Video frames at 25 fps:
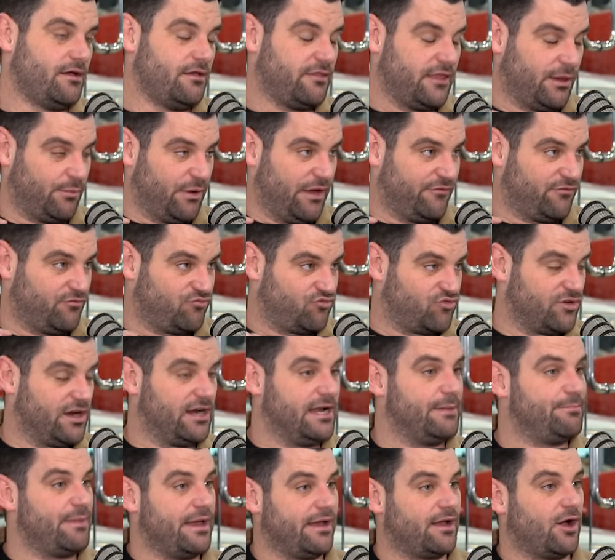Then we have a
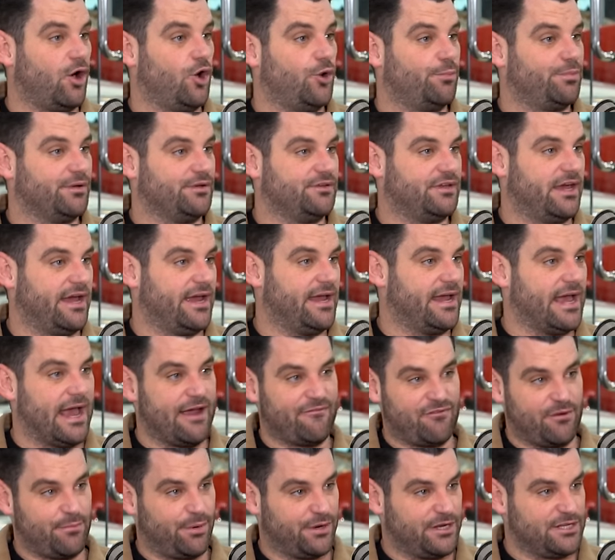really big open day.
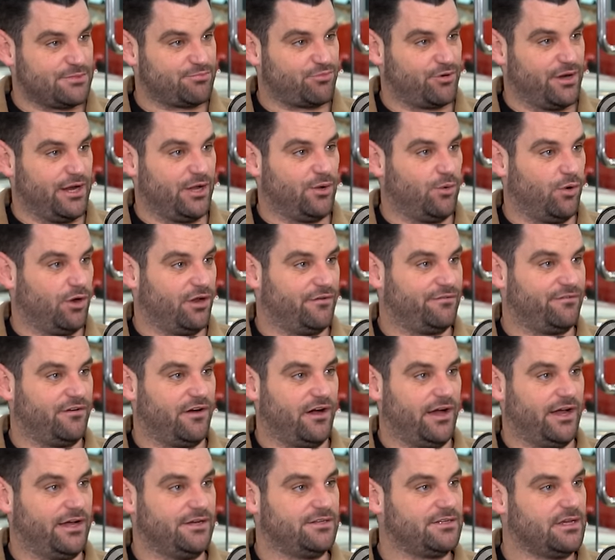Everybody's
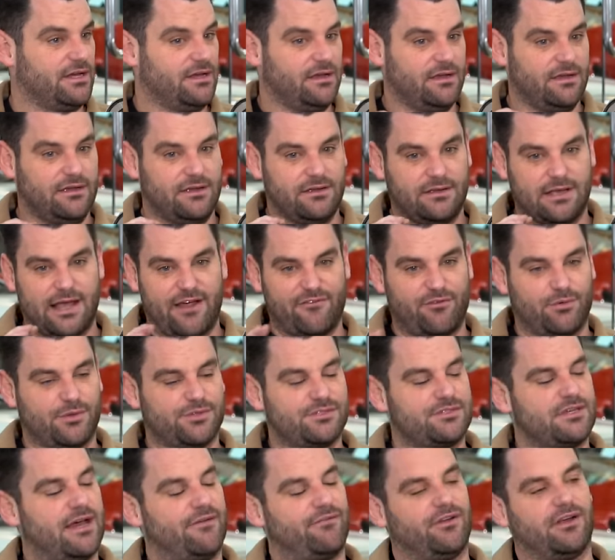pre-qualified.
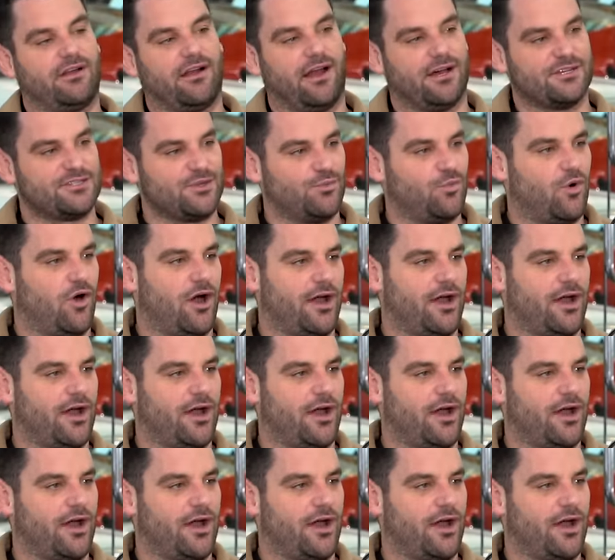Everyone's having a glass of